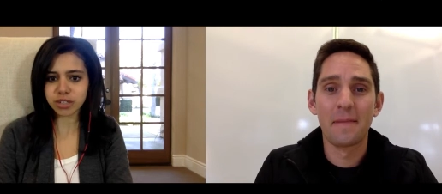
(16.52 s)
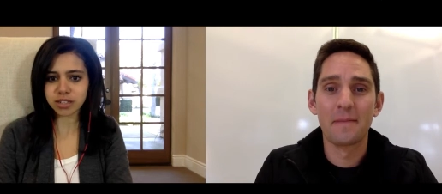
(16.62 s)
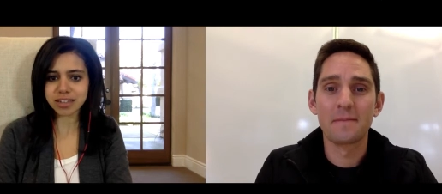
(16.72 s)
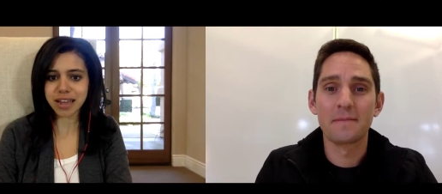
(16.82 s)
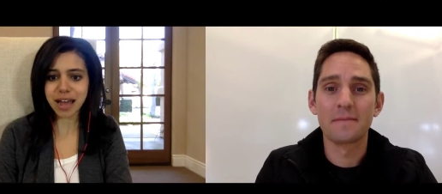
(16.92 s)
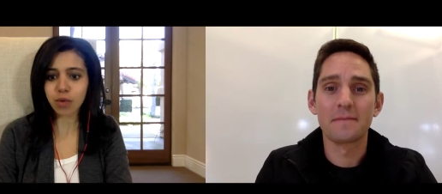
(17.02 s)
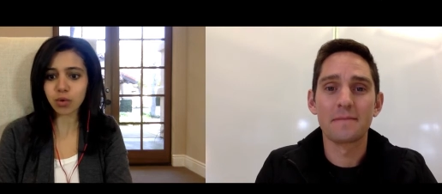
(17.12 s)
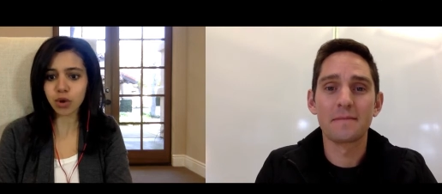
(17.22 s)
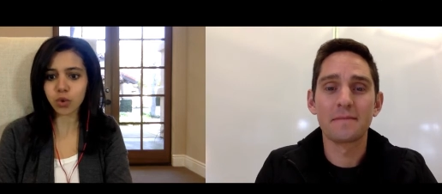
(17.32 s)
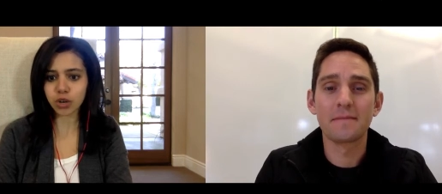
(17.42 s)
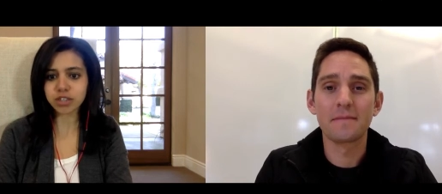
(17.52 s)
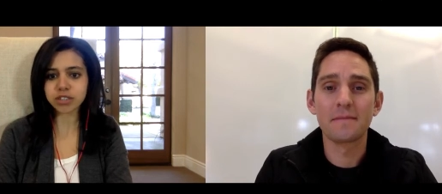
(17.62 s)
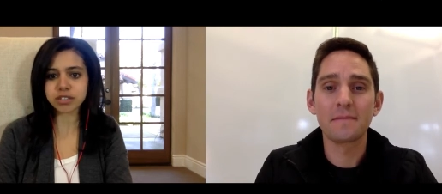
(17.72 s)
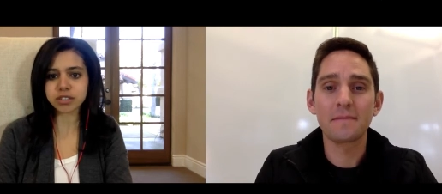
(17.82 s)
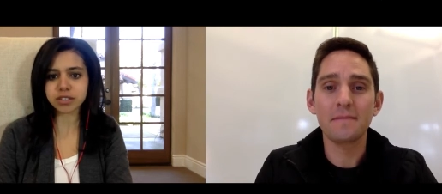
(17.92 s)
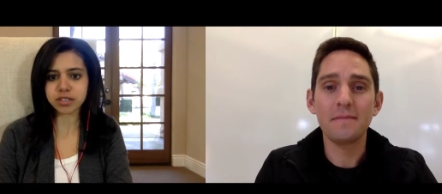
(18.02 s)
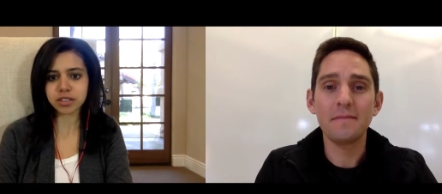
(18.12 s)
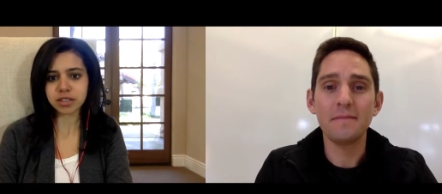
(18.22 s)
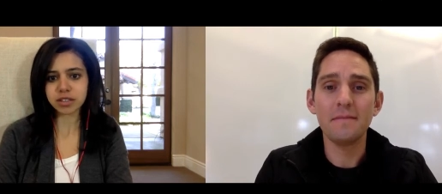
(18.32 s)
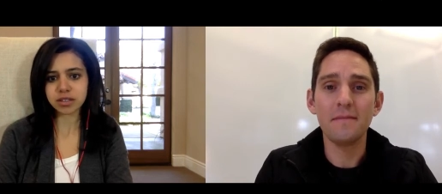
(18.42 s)
Speaker 1: us to how Go works?
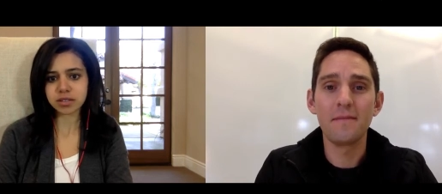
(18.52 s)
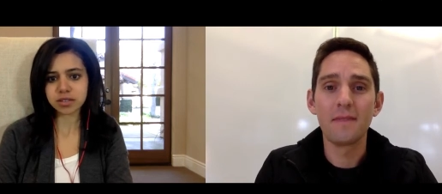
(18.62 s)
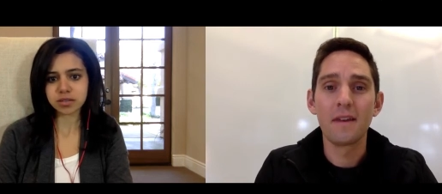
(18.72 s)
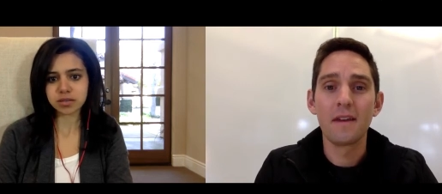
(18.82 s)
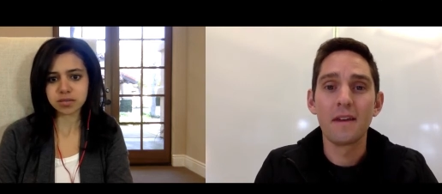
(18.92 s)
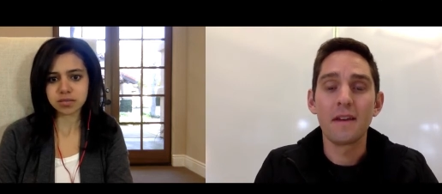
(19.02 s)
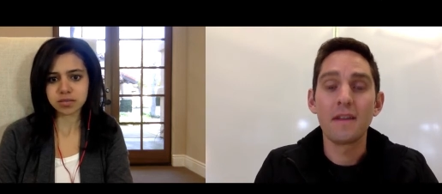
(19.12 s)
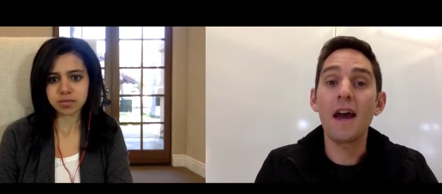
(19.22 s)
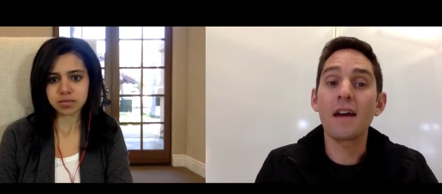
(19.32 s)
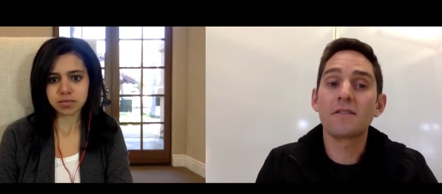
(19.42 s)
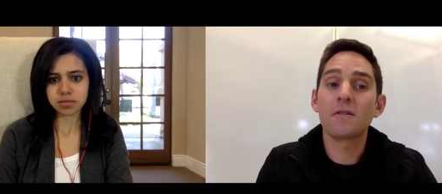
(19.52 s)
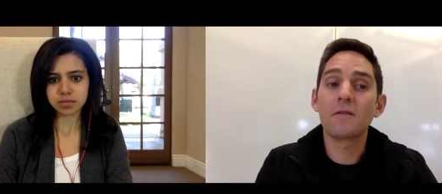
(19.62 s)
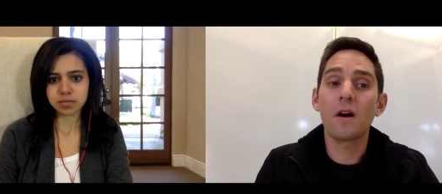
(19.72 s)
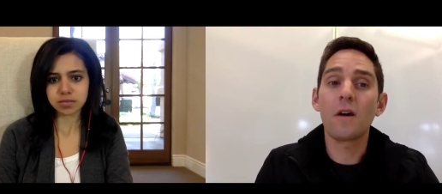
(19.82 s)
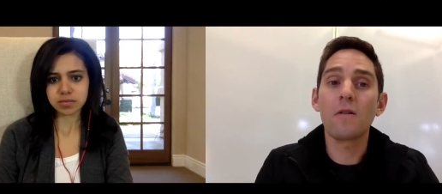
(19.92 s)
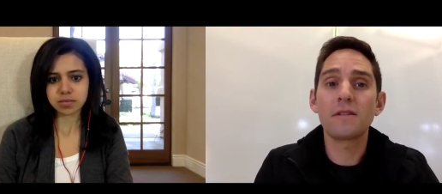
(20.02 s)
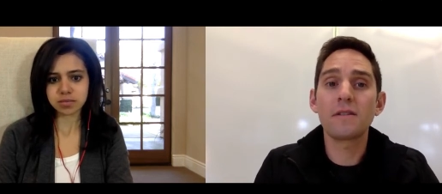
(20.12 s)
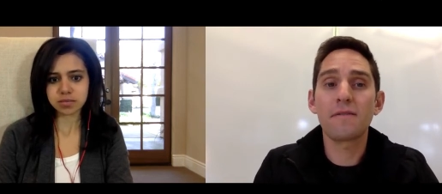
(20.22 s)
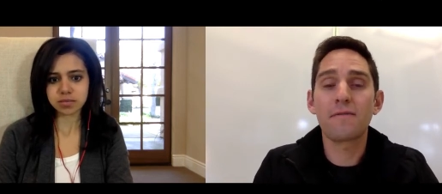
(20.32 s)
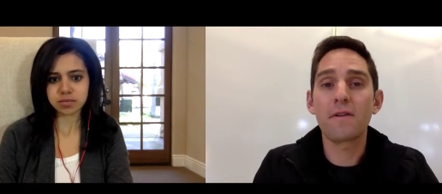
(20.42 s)
Speaker 2: Yeah, so Go is
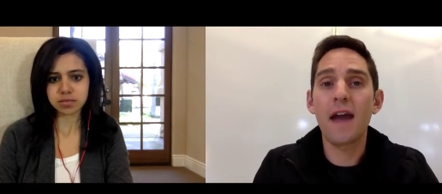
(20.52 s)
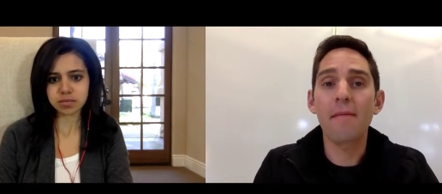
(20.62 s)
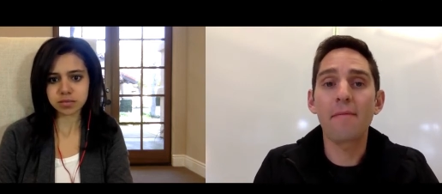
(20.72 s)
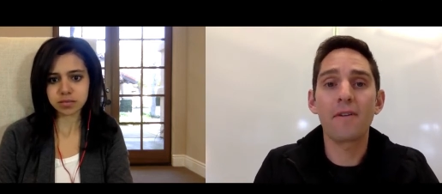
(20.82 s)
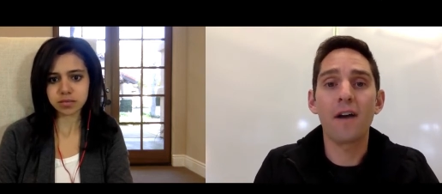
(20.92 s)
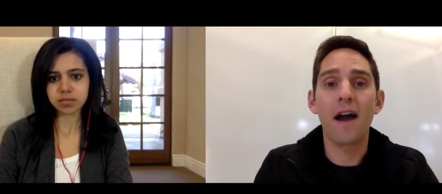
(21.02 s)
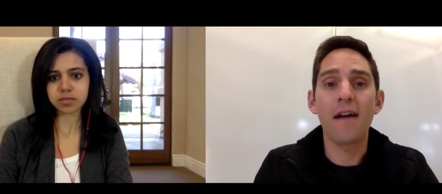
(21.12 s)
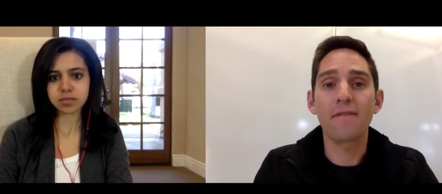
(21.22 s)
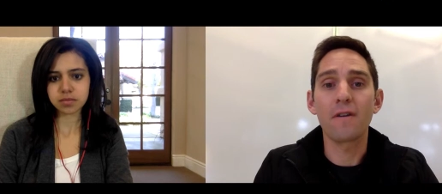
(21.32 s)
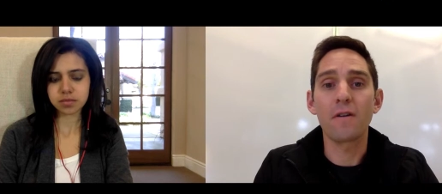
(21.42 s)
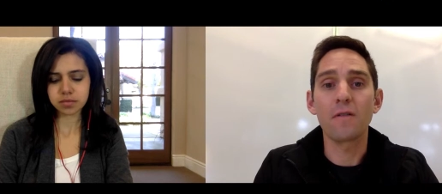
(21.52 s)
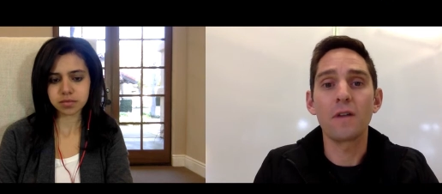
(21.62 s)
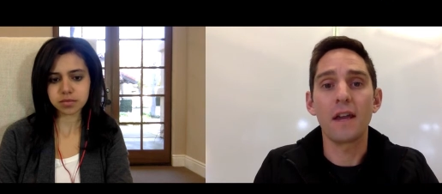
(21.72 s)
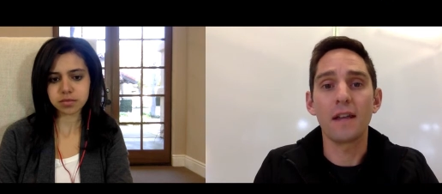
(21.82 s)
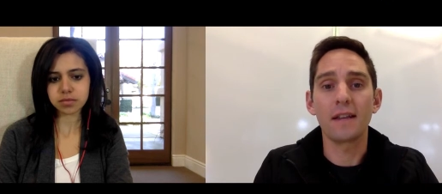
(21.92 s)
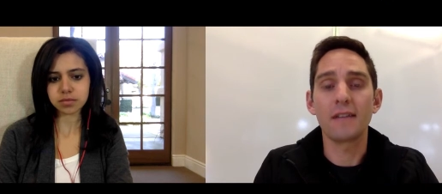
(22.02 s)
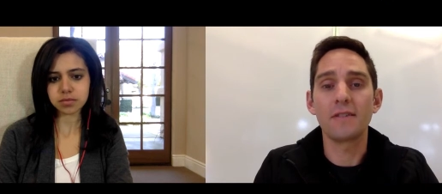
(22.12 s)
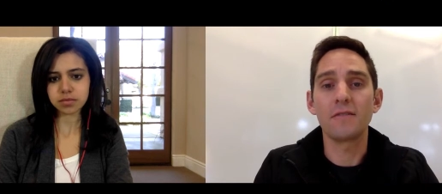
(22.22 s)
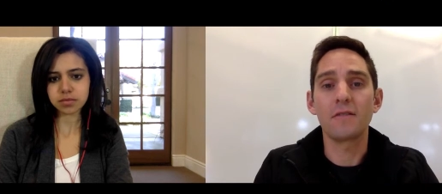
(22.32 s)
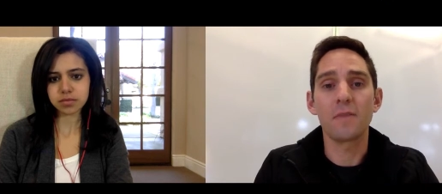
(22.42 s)
a free app for iPhone, and it
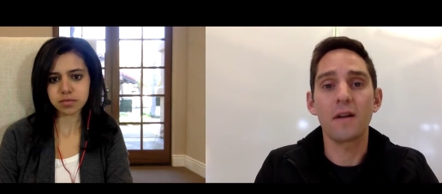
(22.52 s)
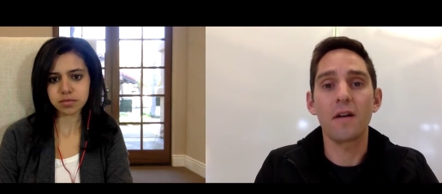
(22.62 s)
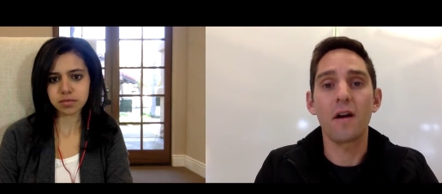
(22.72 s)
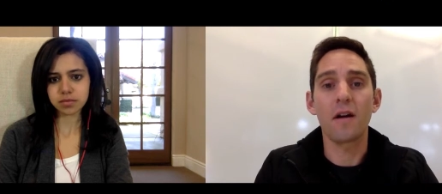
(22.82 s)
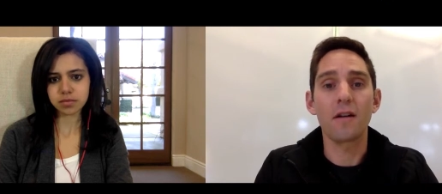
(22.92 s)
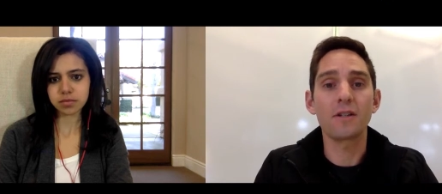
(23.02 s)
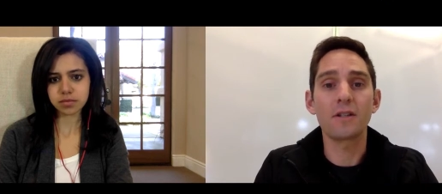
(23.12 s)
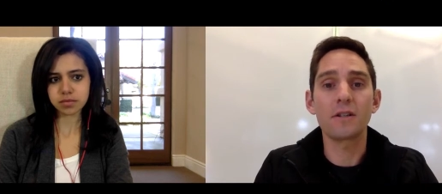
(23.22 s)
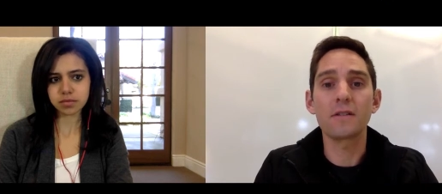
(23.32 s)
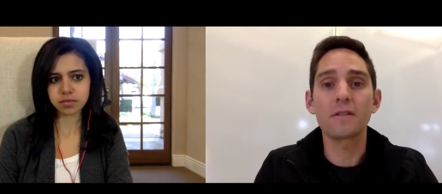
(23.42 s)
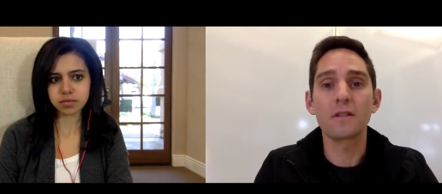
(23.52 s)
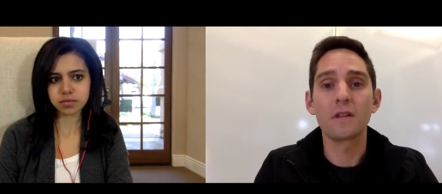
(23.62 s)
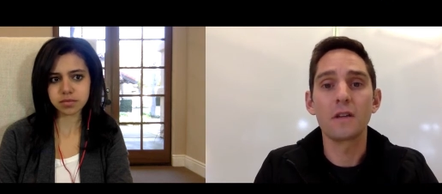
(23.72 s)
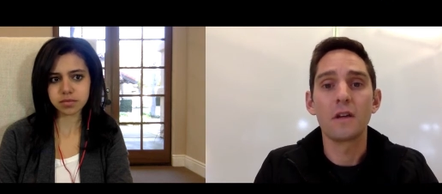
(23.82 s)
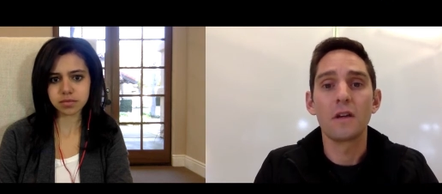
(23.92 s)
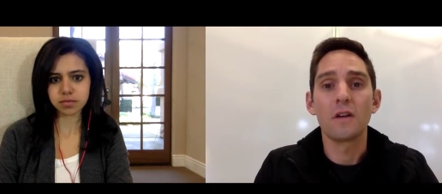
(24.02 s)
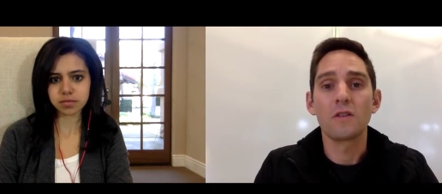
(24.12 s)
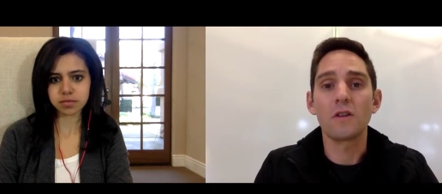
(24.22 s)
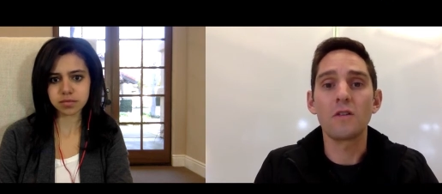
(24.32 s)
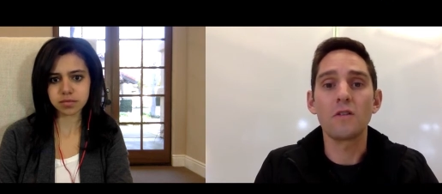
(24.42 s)
lets you compare car insurance.
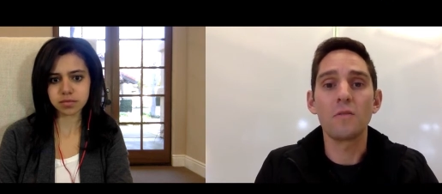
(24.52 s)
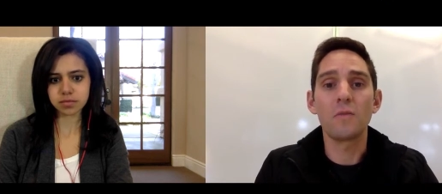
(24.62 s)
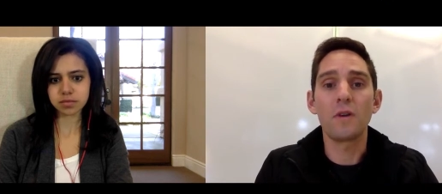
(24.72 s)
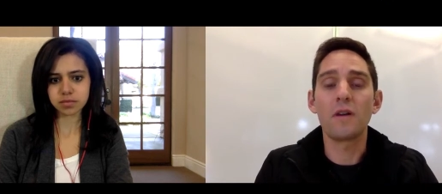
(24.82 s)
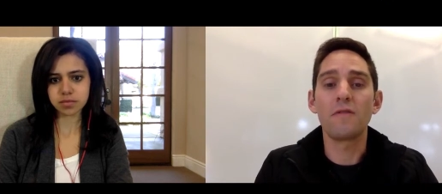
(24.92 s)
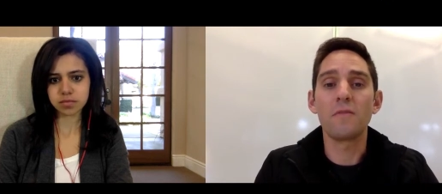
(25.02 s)
So you put in a